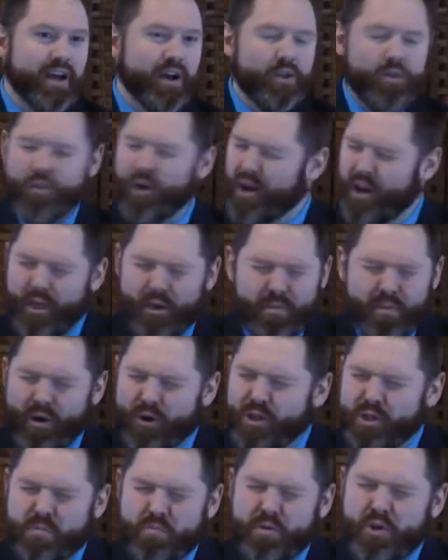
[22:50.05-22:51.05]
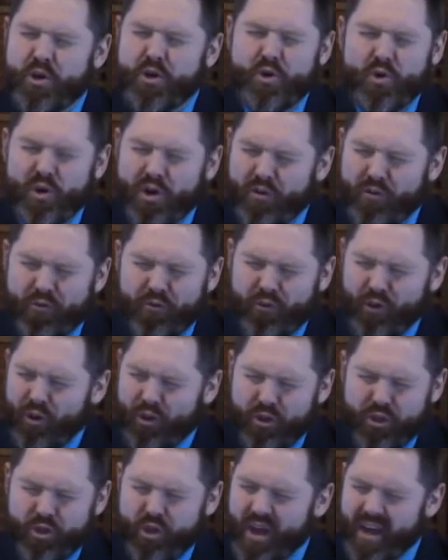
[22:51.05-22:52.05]
one of the most
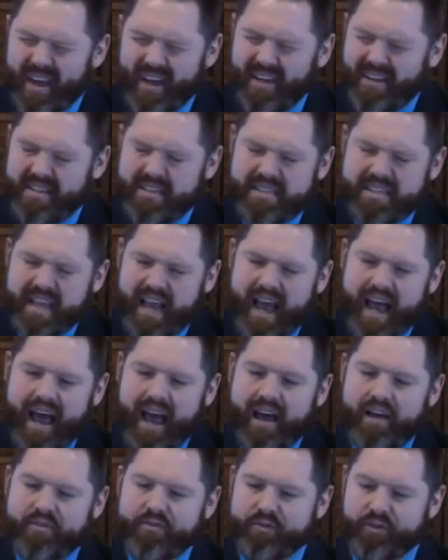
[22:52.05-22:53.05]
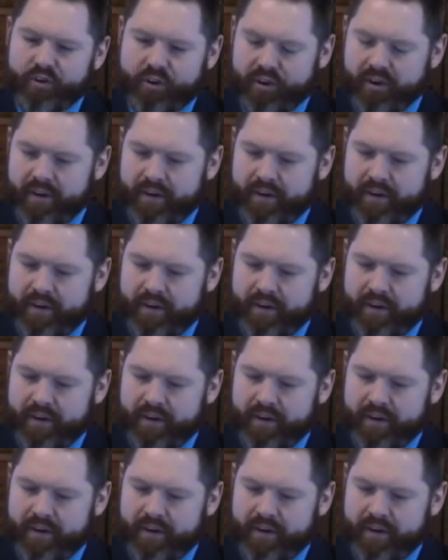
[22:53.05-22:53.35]
beautiful things ever